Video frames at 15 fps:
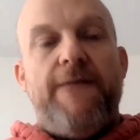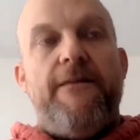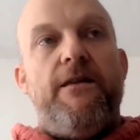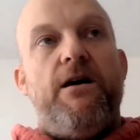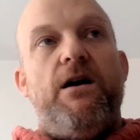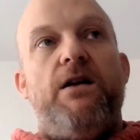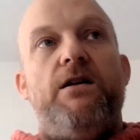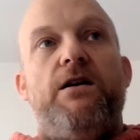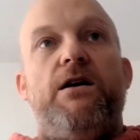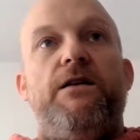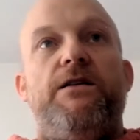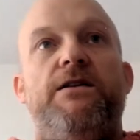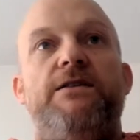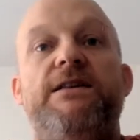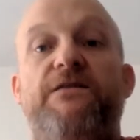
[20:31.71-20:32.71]
and
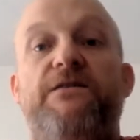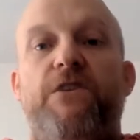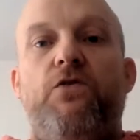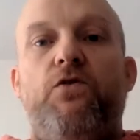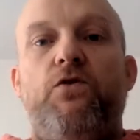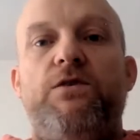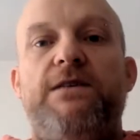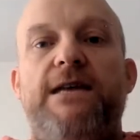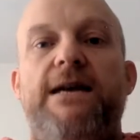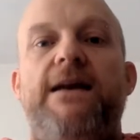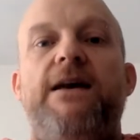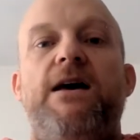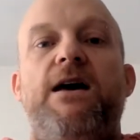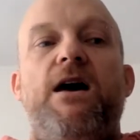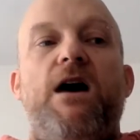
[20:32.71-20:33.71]
the difficulty